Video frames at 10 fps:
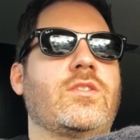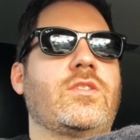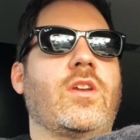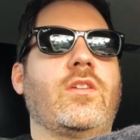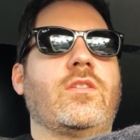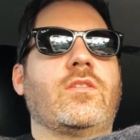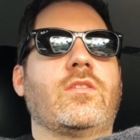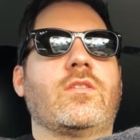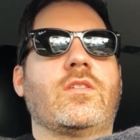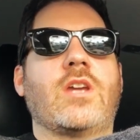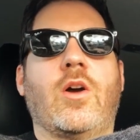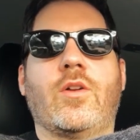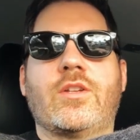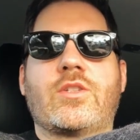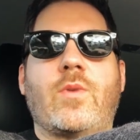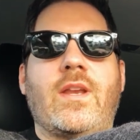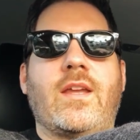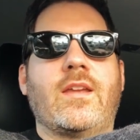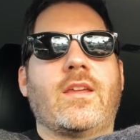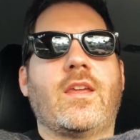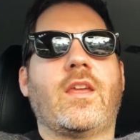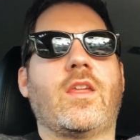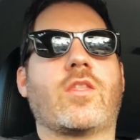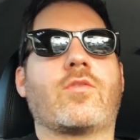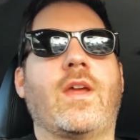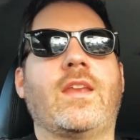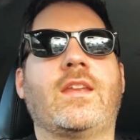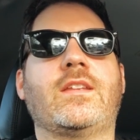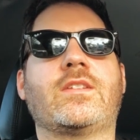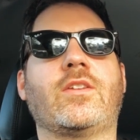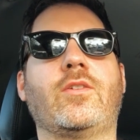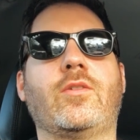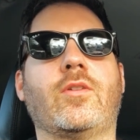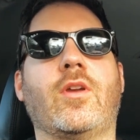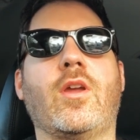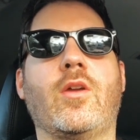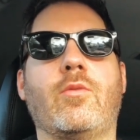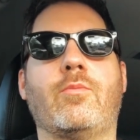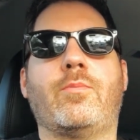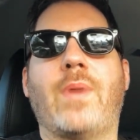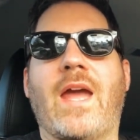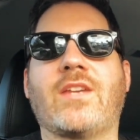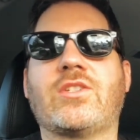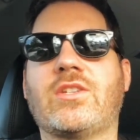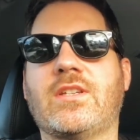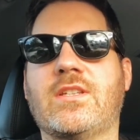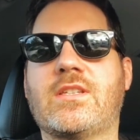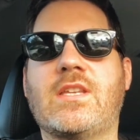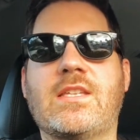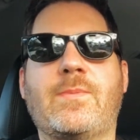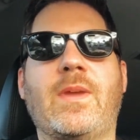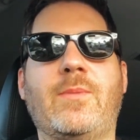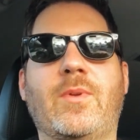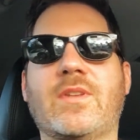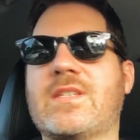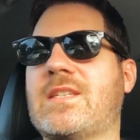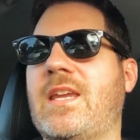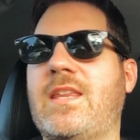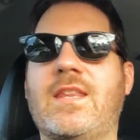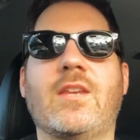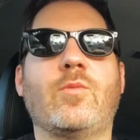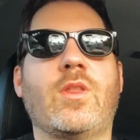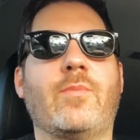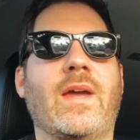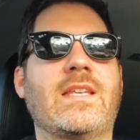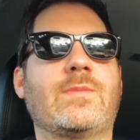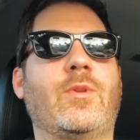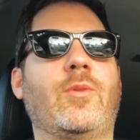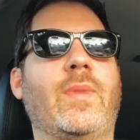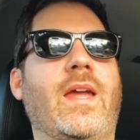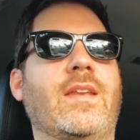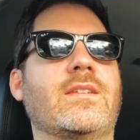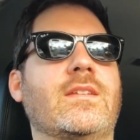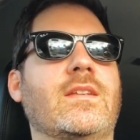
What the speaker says: Don't go on a Twitter threatening to bash cis people's teeth in with a baseball bat.